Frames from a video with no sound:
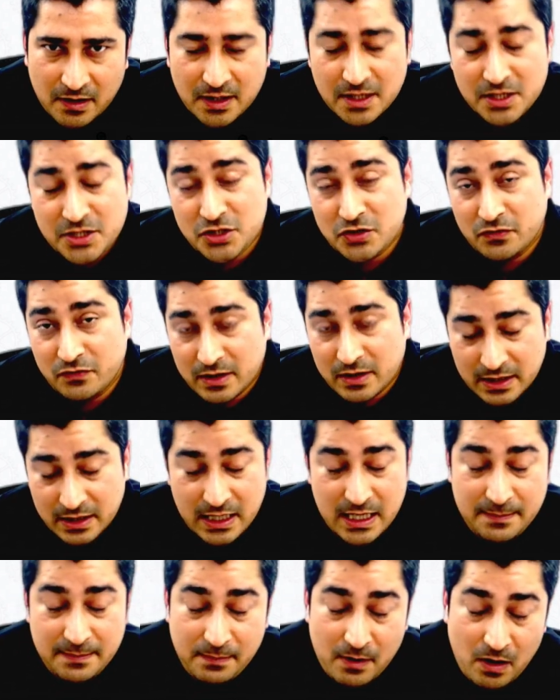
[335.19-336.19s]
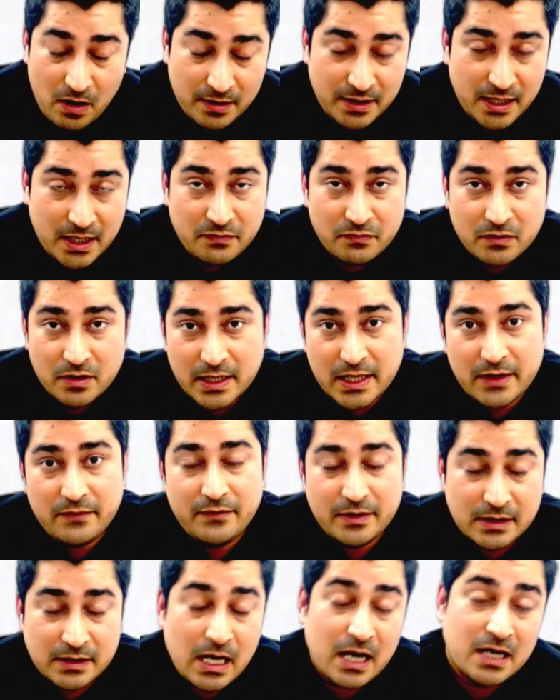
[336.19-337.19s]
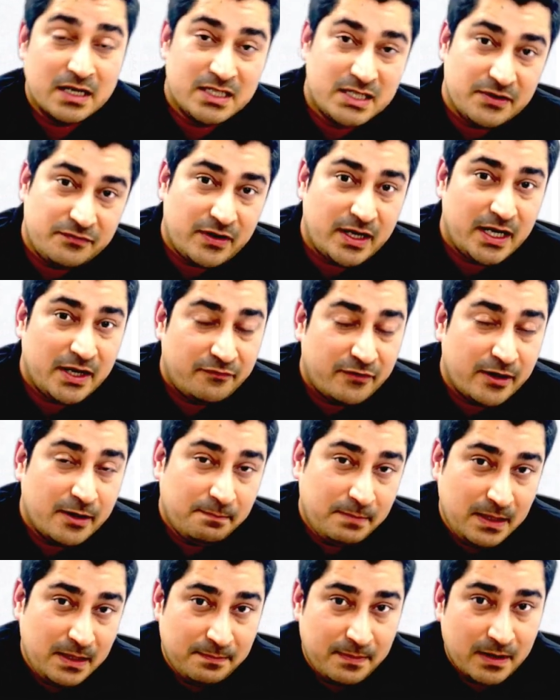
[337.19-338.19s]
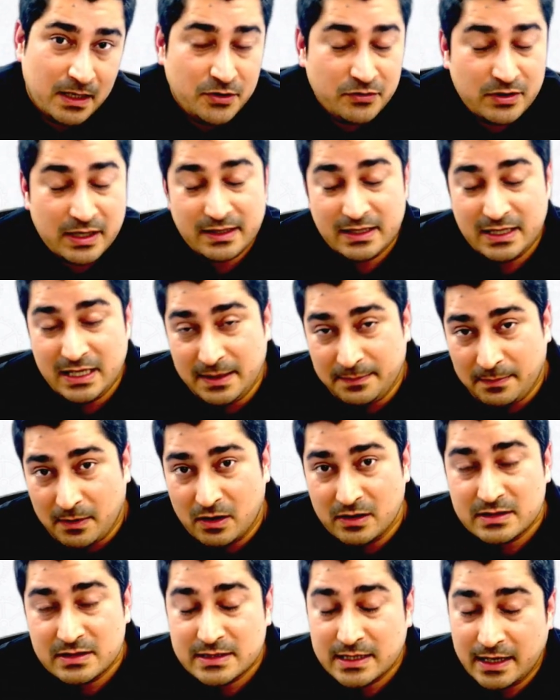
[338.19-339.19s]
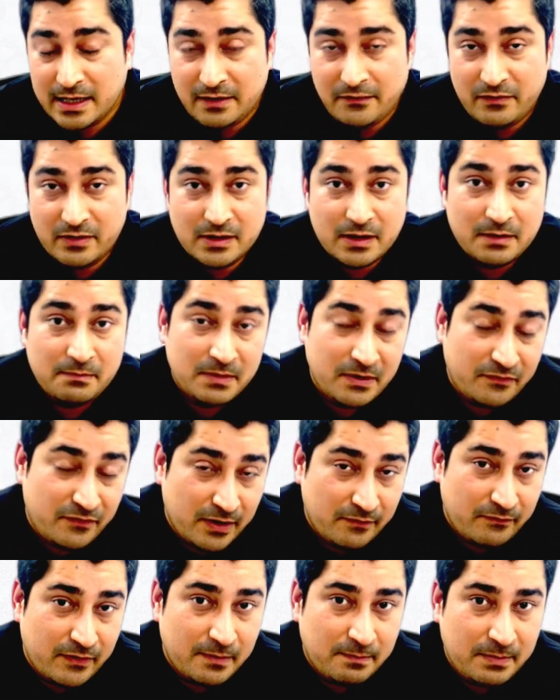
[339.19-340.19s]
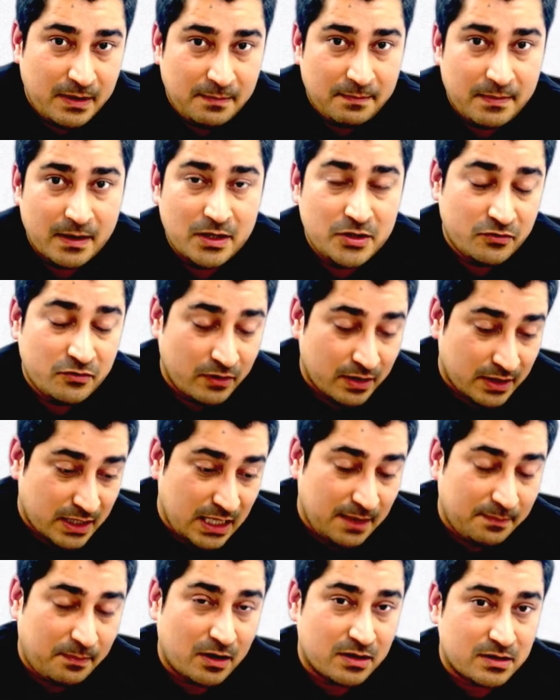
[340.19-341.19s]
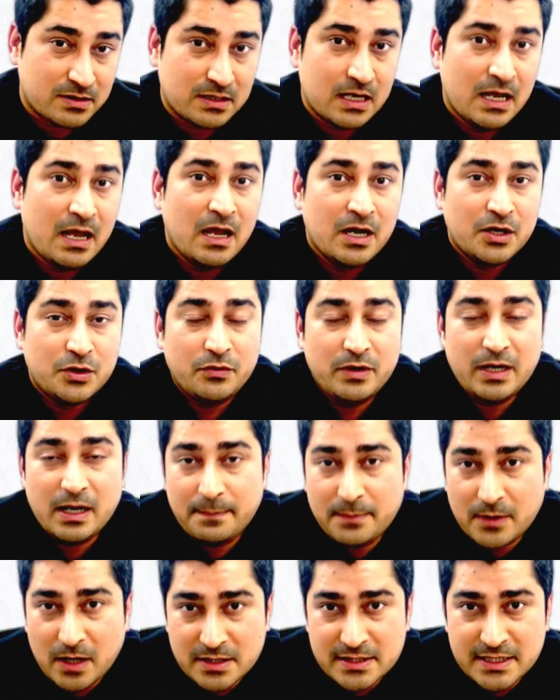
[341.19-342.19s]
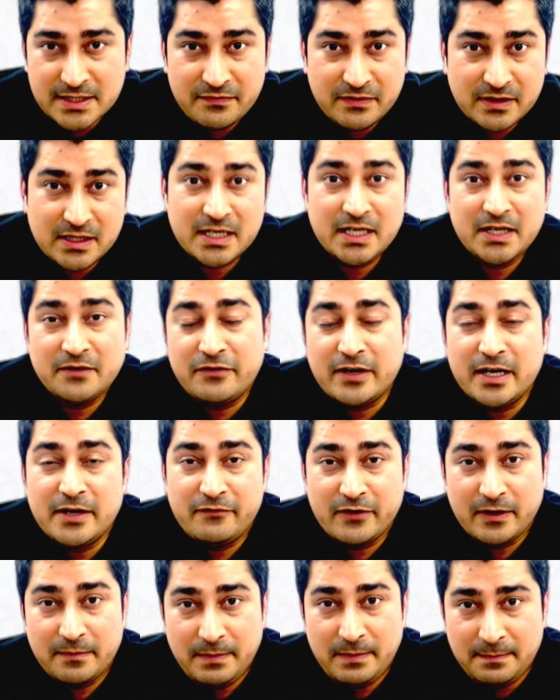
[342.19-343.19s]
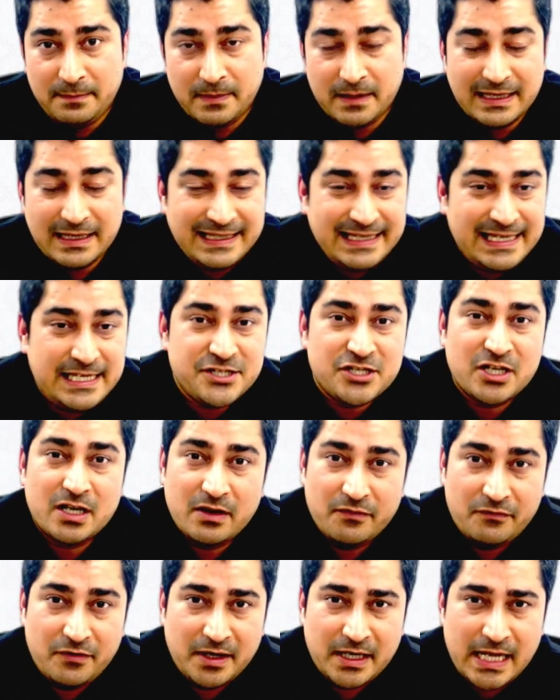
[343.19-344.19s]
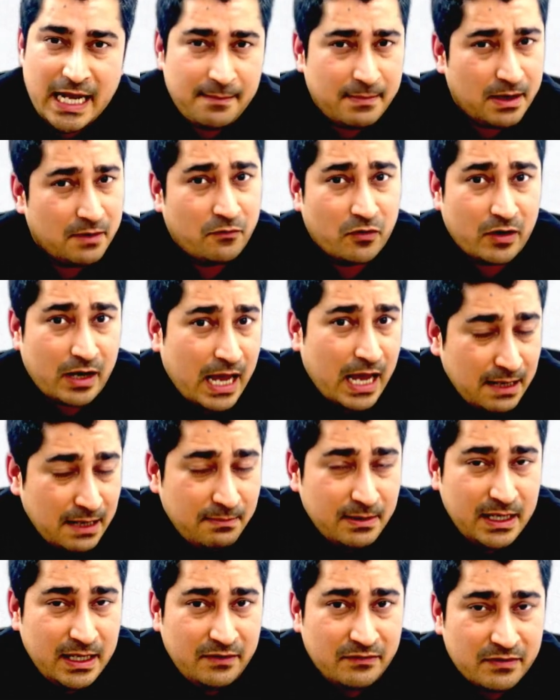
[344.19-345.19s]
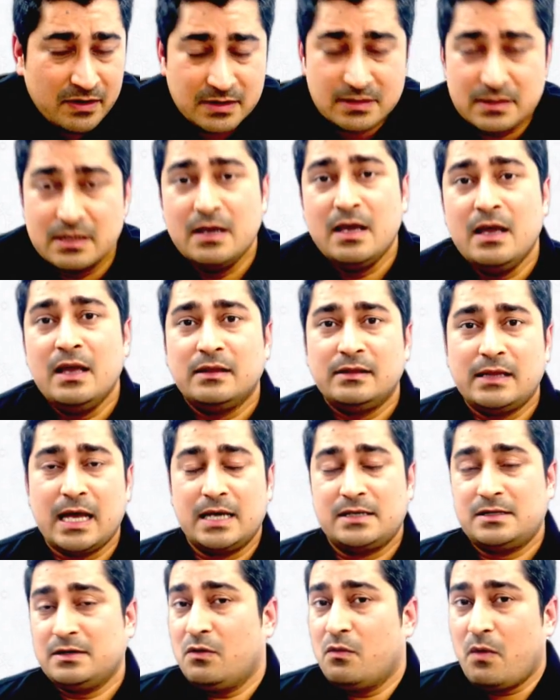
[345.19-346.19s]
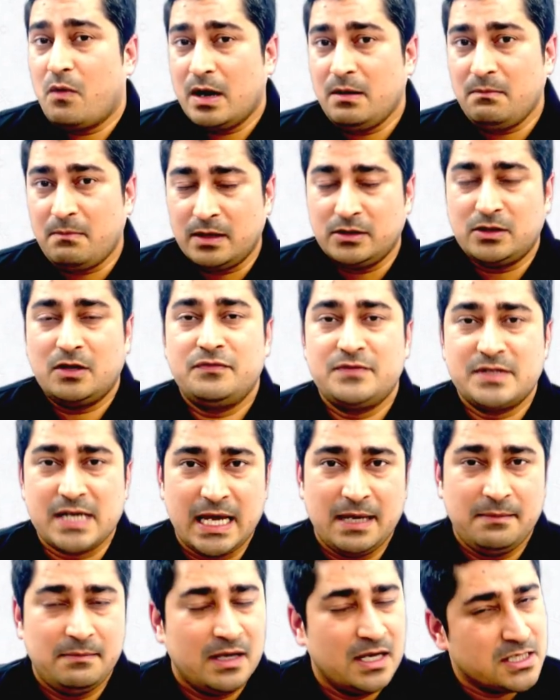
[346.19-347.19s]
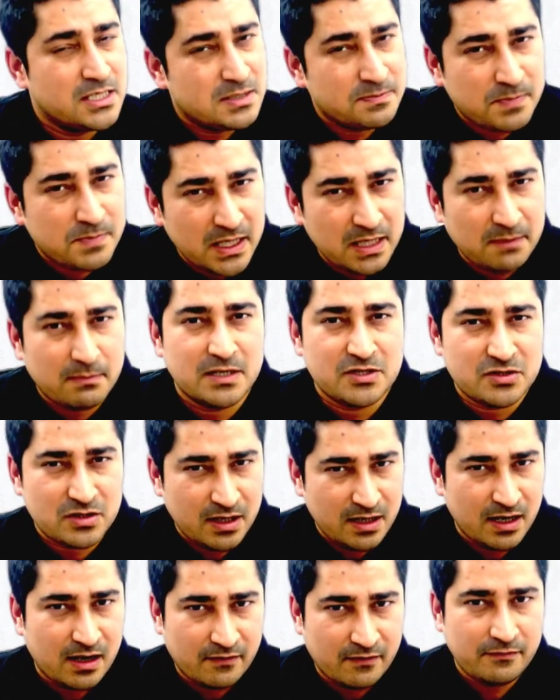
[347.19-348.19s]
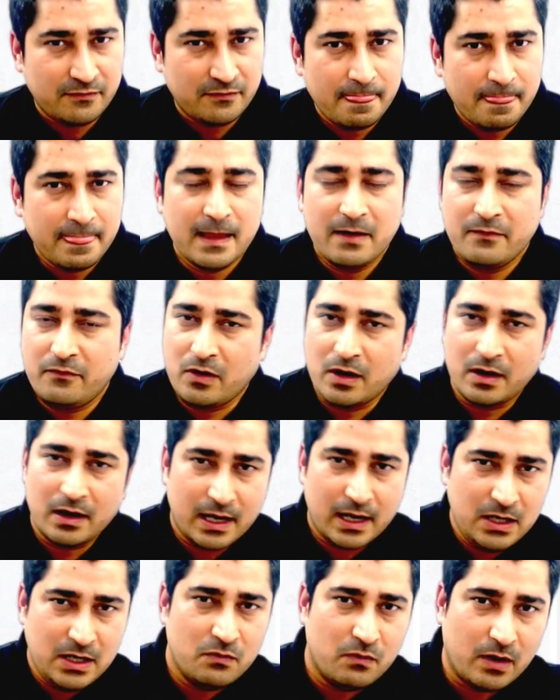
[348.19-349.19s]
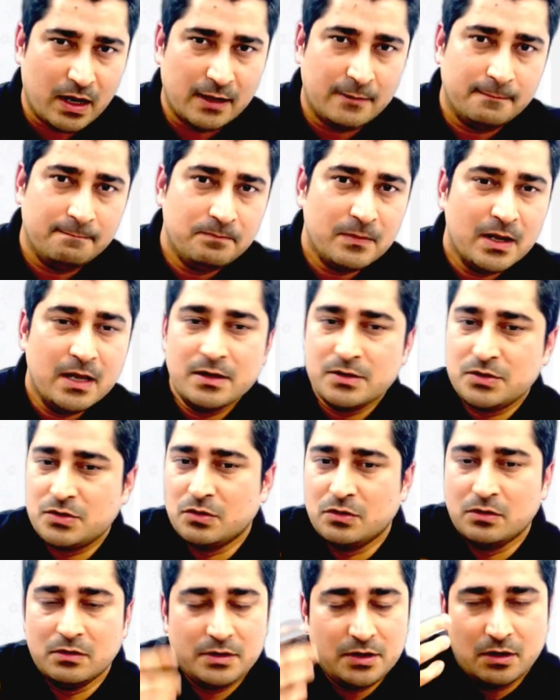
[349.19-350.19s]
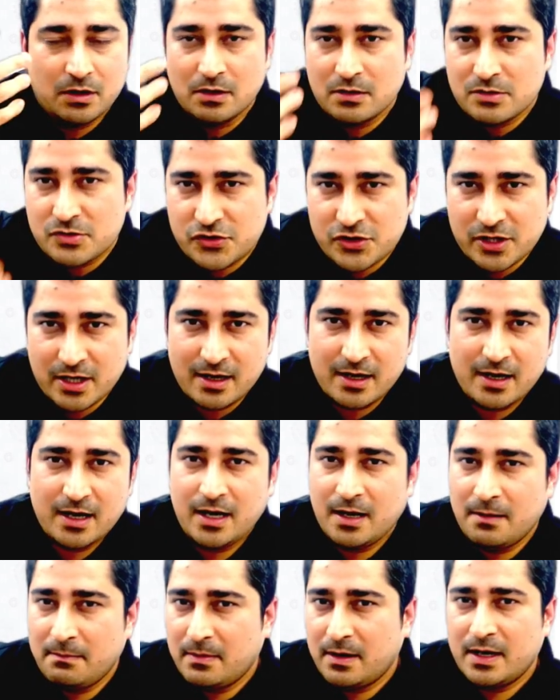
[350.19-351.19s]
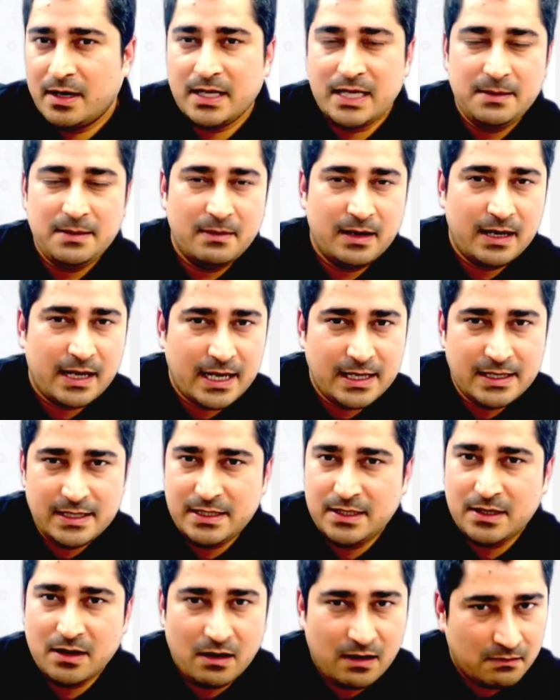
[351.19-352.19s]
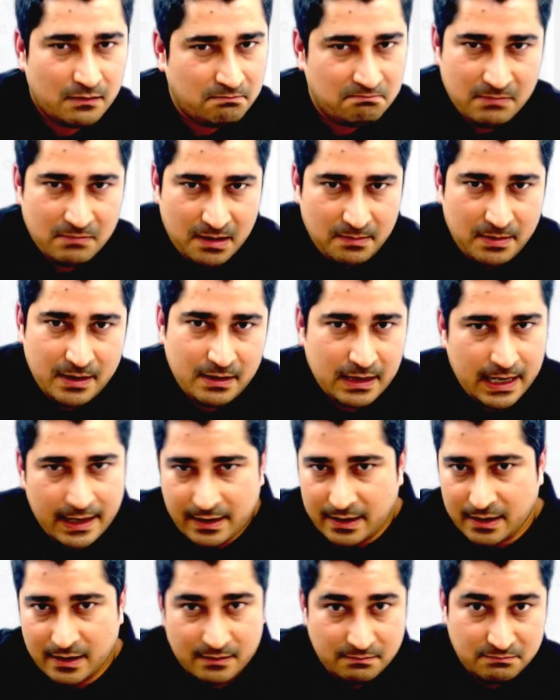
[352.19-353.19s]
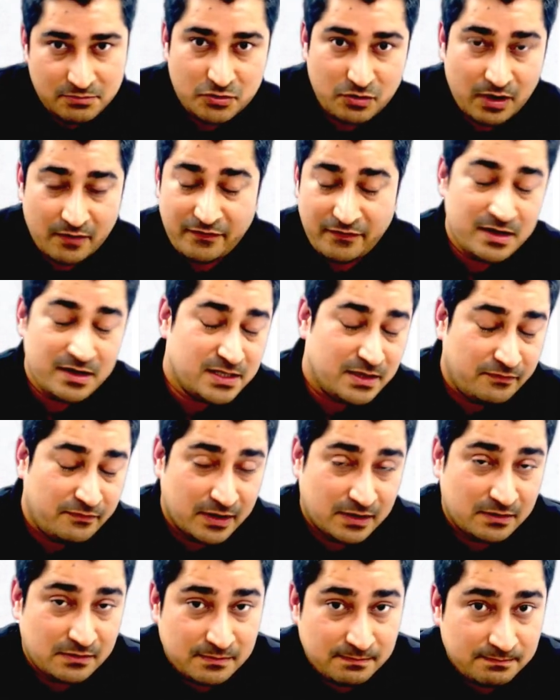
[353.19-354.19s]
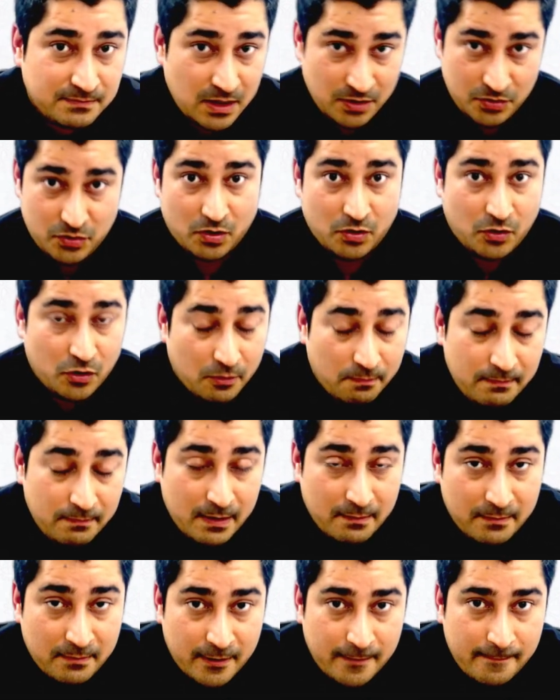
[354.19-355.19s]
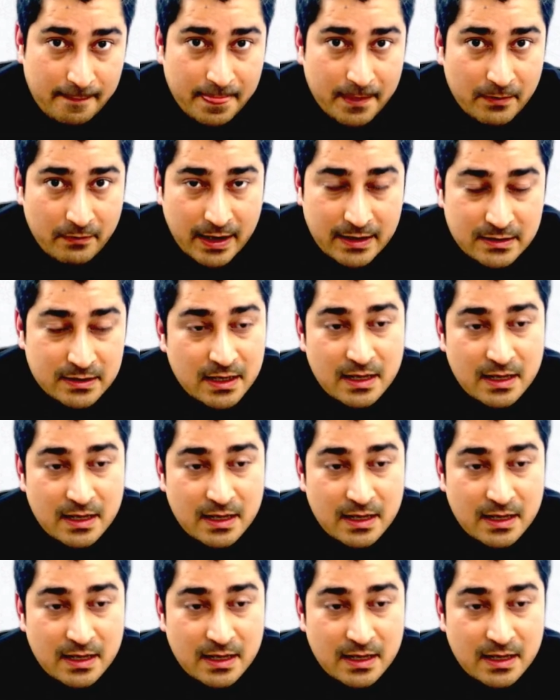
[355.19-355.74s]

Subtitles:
You will keep on networking with a different people. You can keep on studying with the different people. You will keep on doing a project with a different people each and every time. And what I believe is that 1 month of time is pretty much enough for anyone to, you know, share a number, email ID, or maybe like do a friendship with your group member, right?